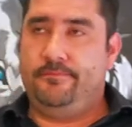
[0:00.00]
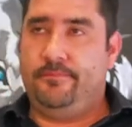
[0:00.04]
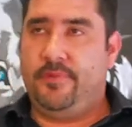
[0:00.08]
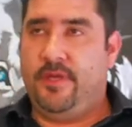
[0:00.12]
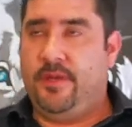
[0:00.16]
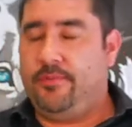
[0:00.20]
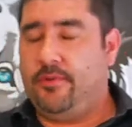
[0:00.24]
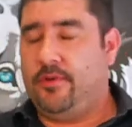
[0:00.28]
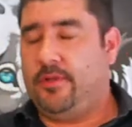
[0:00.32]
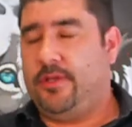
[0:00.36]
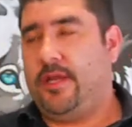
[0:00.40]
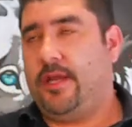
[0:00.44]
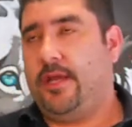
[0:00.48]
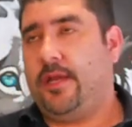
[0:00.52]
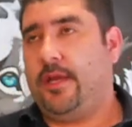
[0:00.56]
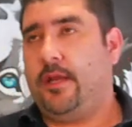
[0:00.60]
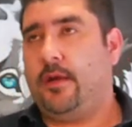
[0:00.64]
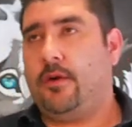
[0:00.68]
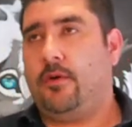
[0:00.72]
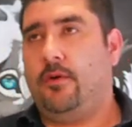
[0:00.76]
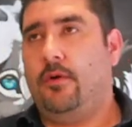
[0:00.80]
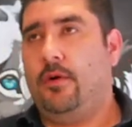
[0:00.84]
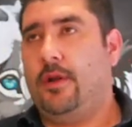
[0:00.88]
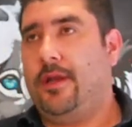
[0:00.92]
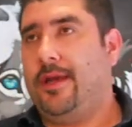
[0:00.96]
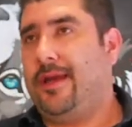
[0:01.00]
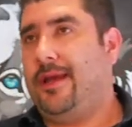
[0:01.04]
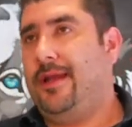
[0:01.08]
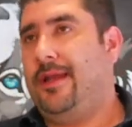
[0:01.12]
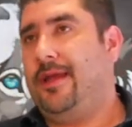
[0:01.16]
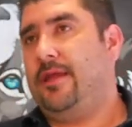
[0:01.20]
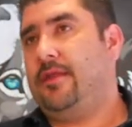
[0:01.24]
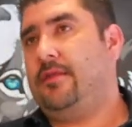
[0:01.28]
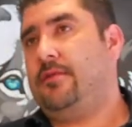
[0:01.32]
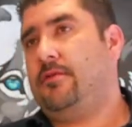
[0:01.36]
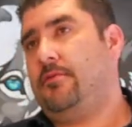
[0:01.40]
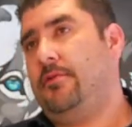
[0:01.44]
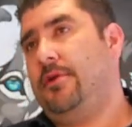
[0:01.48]
people that I gotta call. I got
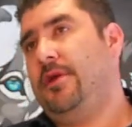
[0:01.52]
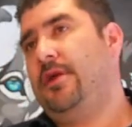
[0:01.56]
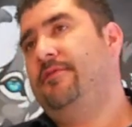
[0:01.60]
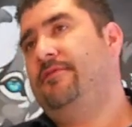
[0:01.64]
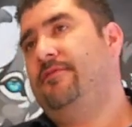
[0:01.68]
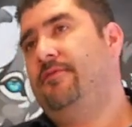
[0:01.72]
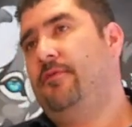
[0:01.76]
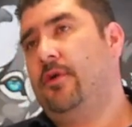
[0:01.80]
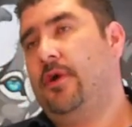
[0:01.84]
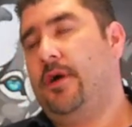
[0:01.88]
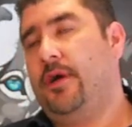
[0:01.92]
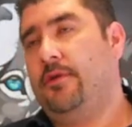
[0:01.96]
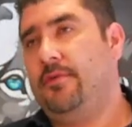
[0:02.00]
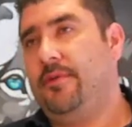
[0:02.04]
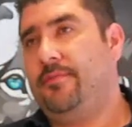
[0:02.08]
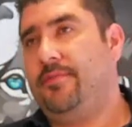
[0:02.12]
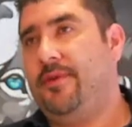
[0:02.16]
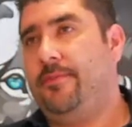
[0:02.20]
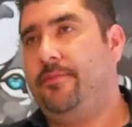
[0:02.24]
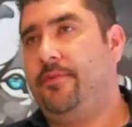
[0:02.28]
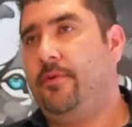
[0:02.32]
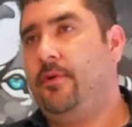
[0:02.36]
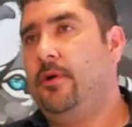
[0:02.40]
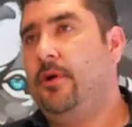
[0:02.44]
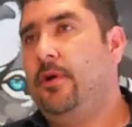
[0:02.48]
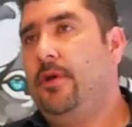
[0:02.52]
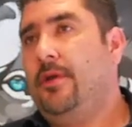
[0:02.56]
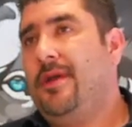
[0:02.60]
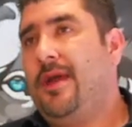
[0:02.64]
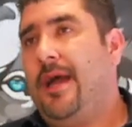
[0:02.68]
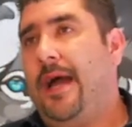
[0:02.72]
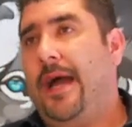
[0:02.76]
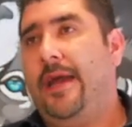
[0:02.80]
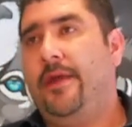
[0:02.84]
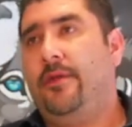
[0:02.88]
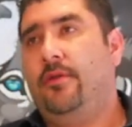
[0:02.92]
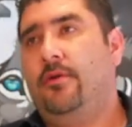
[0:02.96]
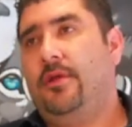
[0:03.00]
like 300-400 people.
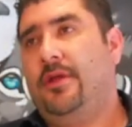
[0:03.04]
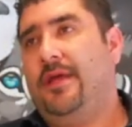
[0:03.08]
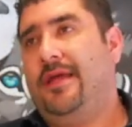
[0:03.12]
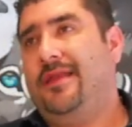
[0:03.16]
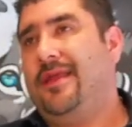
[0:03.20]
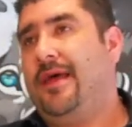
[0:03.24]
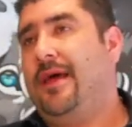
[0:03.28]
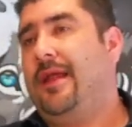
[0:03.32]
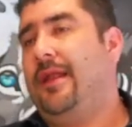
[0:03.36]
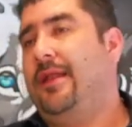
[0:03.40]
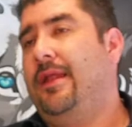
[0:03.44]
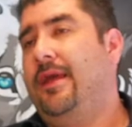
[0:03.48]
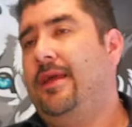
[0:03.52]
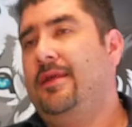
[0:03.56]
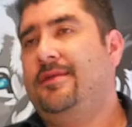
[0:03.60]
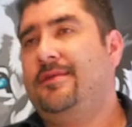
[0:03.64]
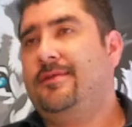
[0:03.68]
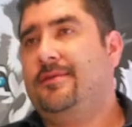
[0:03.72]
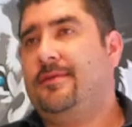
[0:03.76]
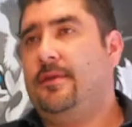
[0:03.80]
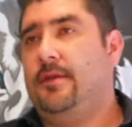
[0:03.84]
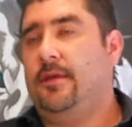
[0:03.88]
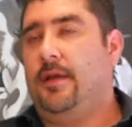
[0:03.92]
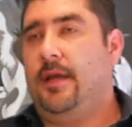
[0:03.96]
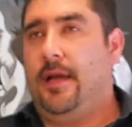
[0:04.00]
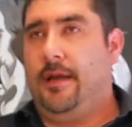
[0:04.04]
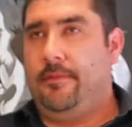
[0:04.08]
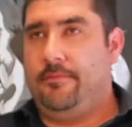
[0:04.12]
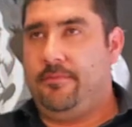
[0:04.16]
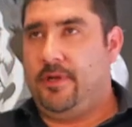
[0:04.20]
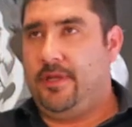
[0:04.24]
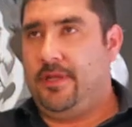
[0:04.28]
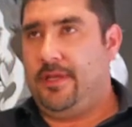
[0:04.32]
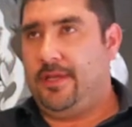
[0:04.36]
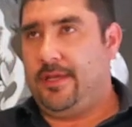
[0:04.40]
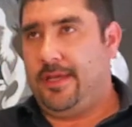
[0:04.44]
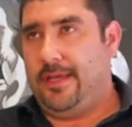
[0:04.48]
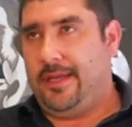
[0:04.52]
I know that list, I'm
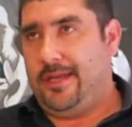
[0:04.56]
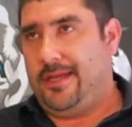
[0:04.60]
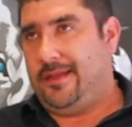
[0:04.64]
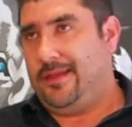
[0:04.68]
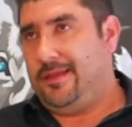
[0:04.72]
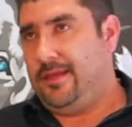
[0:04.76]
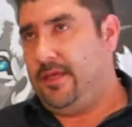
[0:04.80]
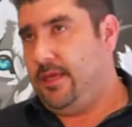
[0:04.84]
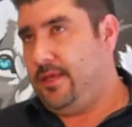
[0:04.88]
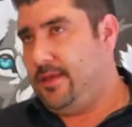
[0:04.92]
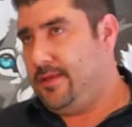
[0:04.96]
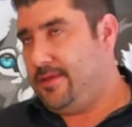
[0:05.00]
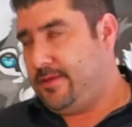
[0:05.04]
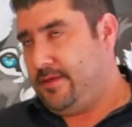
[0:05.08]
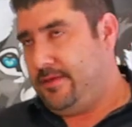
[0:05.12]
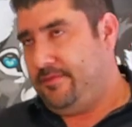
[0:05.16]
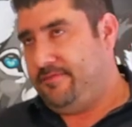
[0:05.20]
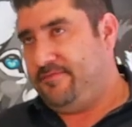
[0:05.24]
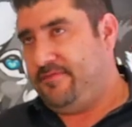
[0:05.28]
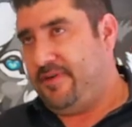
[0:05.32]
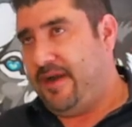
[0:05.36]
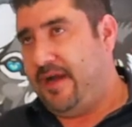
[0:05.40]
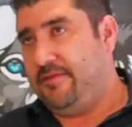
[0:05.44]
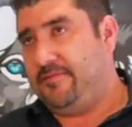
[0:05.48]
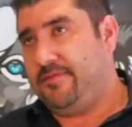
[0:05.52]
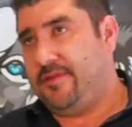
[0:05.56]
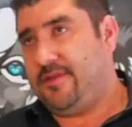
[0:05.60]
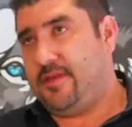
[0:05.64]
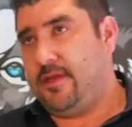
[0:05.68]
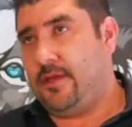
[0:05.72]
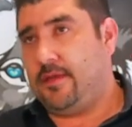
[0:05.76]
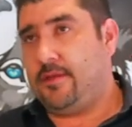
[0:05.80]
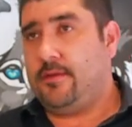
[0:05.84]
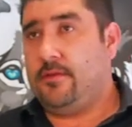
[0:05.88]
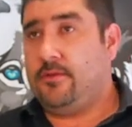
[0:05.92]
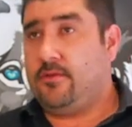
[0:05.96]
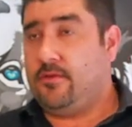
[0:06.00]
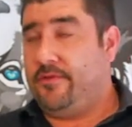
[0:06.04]
gonna get at least
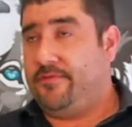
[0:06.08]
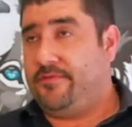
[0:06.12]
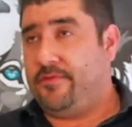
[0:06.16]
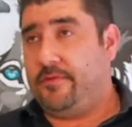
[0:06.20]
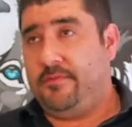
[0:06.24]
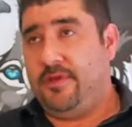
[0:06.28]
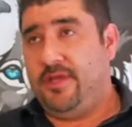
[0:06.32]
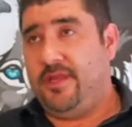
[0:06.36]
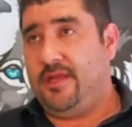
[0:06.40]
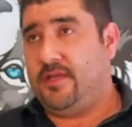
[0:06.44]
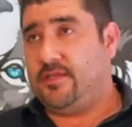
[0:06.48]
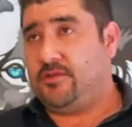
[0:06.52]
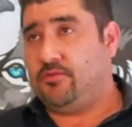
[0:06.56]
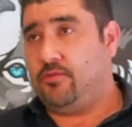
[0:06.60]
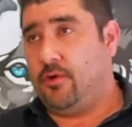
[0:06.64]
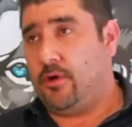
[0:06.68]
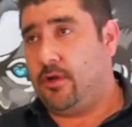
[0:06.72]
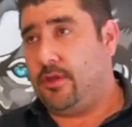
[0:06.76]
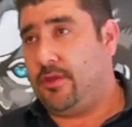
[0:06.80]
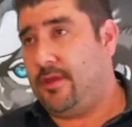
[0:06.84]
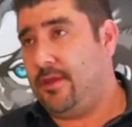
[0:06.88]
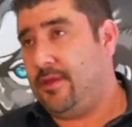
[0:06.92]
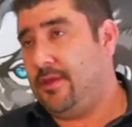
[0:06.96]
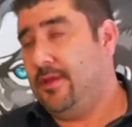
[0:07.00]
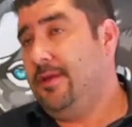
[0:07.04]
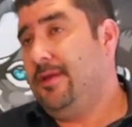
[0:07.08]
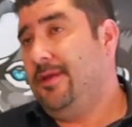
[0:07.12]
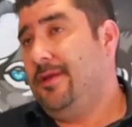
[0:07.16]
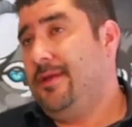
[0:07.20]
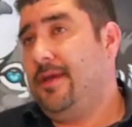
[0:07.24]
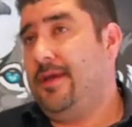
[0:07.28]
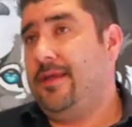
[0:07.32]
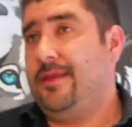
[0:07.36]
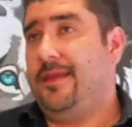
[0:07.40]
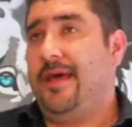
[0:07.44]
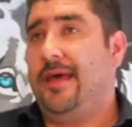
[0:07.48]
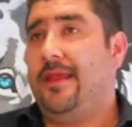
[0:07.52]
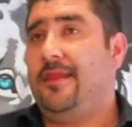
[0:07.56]
5-6. So for me, that's worth it.
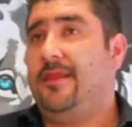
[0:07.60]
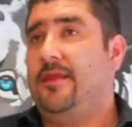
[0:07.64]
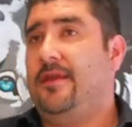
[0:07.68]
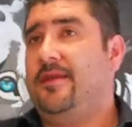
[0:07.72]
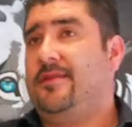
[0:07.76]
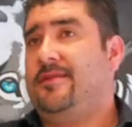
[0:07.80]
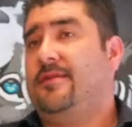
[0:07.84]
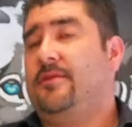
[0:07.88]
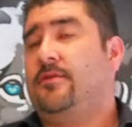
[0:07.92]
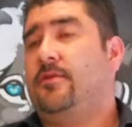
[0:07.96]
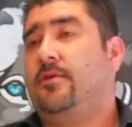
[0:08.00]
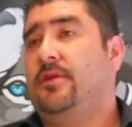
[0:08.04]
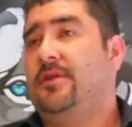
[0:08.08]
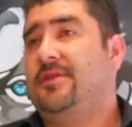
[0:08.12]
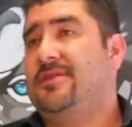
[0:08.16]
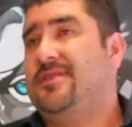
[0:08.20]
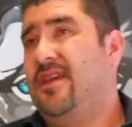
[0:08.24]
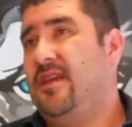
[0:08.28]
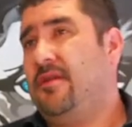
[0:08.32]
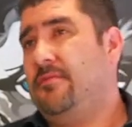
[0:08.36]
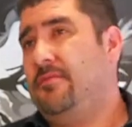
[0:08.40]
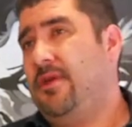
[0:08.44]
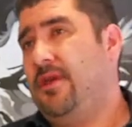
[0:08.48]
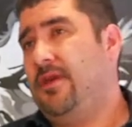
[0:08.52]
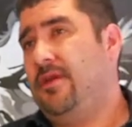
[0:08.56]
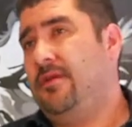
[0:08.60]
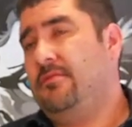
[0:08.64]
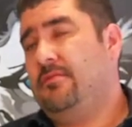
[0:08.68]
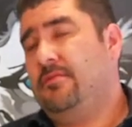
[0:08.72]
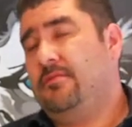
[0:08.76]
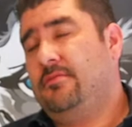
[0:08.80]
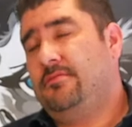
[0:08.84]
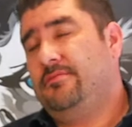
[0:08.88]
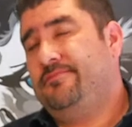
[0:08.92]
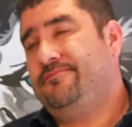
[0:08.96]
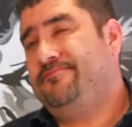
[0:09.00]
And that list is gonna take me,